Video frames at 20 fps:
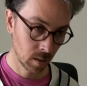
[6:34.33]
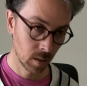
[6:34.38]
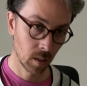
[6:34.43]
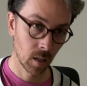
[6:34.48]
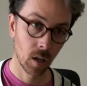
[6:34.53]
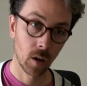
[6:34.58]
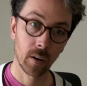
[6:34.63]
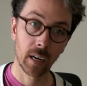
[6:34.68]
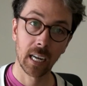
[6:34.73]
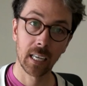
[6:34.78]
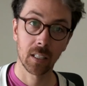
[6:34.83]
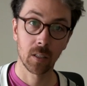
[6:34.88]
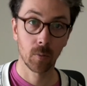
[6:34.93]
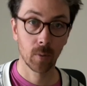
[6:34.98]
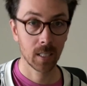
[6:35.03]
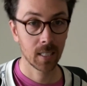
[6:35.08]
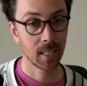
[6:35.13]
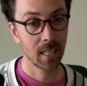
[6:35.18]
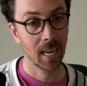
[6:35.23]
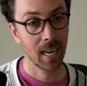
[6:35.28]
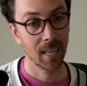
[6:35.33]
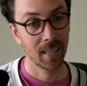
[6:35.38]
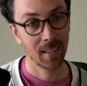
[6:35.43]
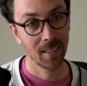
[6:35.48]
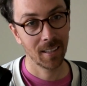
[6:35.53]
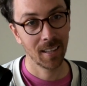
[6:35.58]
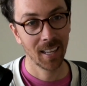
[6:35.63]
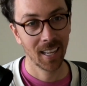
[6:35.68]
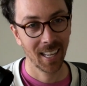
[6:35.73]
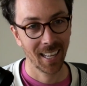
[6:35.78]
Okay, so what's that?
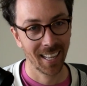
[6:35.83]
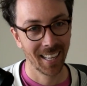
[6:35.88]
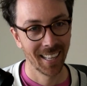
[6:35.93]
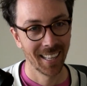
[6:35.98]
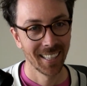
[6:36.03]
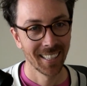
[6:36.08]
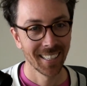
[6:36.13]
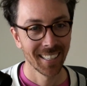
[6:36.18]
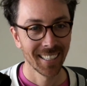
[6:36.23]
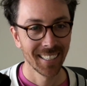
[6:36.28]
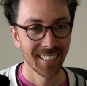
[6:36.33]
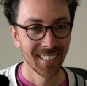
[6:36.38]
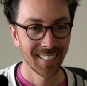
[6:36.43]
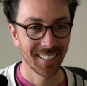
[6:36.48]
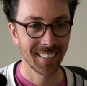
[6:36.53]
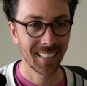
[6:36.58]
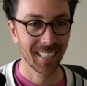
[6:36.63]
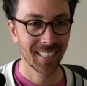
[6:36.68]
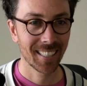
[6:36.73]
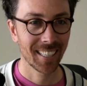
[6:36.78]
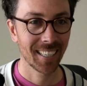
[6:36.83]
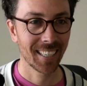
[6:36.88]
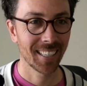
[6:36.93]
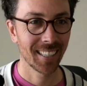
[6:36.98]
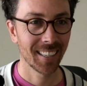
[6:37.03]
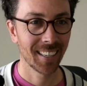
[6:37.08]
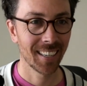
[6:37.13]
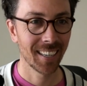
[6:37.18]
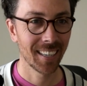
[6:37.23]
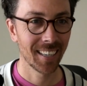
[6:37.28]
So that's like
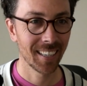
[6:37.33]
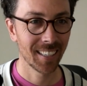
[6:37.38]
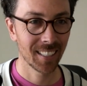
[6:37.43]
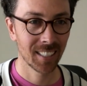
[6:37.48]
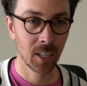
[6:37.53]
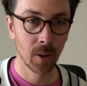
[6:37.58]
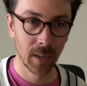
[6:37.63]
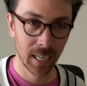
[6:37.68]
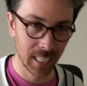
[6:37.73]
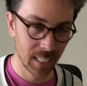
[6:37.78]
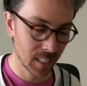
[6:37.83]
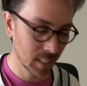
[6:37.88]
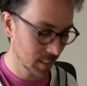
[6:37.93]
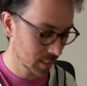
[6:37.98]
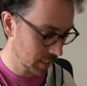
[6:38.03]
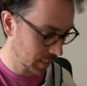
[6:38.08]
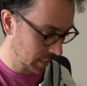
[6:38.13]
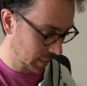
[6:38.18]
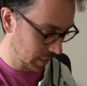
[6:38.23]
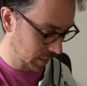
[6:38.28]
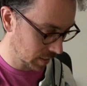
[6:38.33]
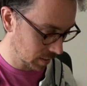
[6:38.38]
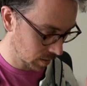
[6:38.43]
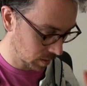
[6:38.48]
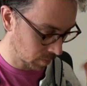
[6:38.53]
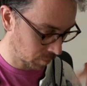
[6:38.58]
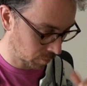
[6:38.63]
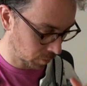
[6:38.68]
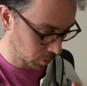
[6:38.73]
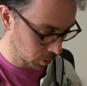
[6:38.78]
going into the singing.
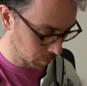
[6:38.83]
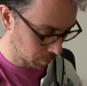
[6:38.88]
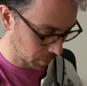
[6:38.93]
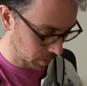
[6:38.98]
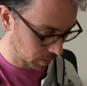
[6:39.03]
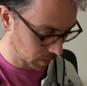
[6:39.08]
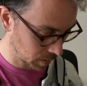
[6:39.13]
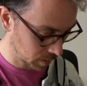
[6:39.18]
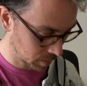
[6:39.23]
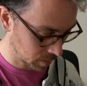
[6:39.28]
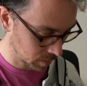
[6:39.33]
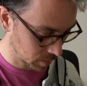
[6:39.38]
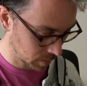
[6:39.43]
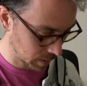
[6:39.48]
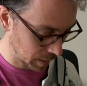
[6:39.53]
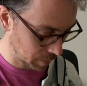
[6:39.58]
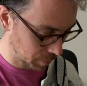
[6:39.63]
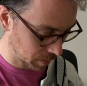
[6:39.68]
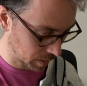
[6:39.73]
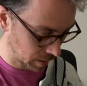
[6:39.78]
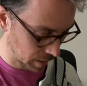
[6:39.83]
The first part is the same on the